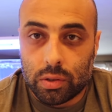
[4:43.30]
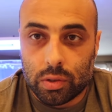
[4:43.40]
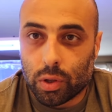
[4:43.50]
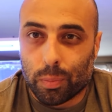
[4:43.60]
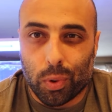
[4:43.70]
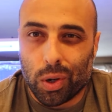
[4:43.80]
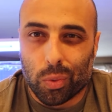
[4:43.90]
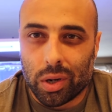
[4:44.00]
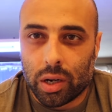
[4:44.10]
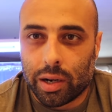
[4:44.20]
To the point
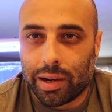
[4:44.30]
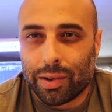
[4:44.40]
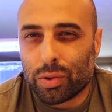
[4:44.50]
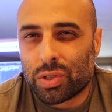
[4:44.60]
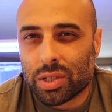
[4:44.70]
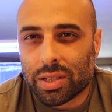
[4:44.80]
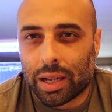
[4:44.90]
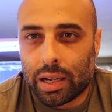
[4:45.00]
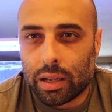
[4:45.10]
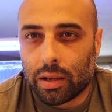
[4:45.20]
where it was just
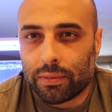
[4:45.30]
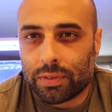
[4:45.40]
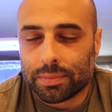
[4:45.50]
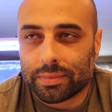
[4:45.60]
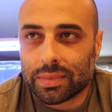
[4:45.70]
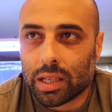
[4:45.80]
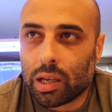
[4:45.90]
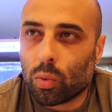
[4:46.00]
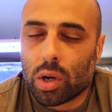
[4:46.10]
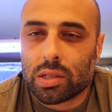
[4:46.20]
kind of,
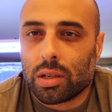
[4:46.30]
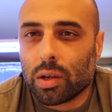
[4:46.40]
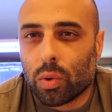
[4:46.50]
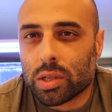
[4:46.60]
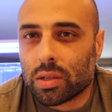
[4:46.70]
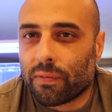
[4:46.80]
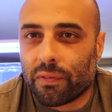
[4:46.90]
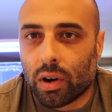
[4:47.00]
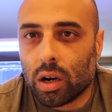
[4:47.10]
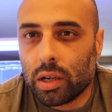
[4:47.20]
it wasn't
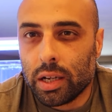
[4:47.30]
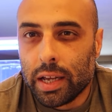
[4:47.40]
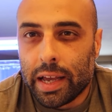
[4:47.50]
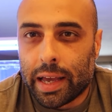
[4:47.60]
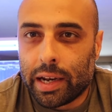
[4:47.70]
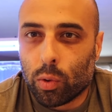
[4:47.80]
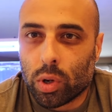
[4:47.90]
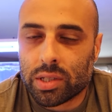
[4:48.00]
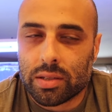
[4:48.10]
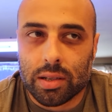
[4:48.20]
fun, and it
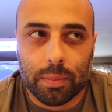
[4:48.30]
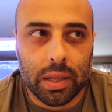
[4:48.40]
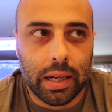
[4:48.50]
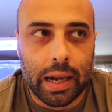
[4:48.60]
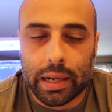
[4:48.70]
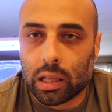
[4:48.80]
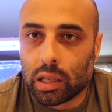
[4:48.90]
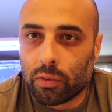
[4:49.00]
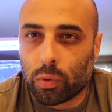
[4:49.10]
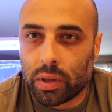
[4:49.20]
wasn't something I can
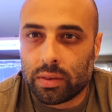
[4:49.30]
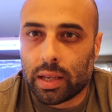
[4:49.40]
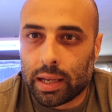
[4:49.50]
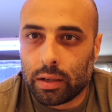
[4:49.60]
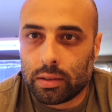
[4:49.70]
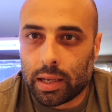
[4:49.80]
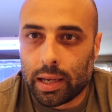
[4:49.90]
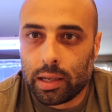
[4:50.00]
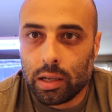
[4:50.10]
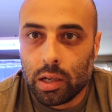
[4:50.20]
live with day to
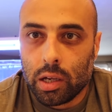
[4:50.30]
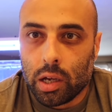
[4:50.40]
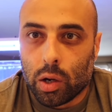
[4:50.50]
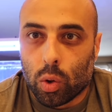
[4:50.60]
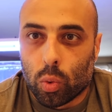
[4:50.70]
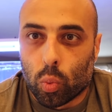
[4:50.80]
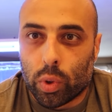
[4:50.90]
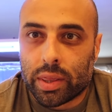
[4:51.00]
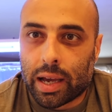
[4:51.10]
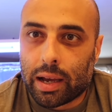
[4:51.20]
day
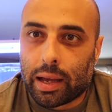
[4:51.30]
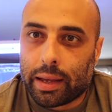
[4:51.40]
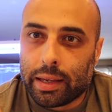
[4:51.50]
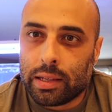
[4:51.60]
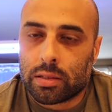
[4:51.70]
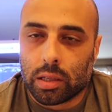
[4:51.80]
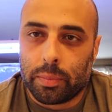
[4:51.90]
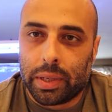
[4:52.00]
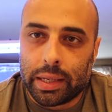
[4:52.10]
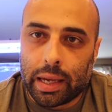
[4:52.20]
without easily
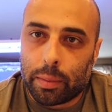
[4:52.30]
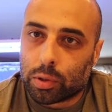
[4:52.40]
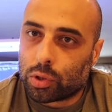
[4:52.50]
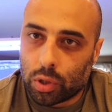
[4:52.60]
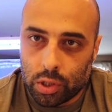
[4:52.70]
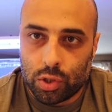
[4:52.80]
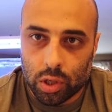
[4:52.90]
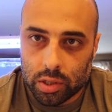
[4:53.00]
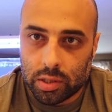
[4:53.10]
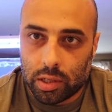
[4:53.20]
being able to
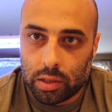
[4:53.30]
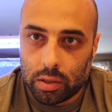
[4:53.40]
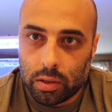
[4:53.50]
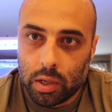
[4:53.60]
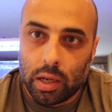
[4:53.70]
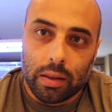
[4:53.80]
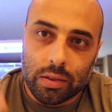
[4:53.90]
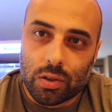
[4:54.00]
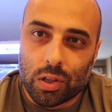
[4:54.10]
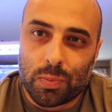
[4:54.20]
adjust it.
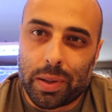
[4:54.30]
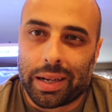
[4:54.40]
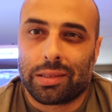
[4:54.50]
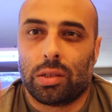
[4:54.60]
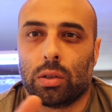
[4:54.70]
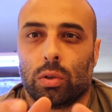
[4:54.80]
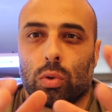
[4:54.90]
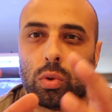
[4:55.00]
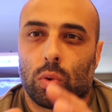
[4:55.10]
This goes back to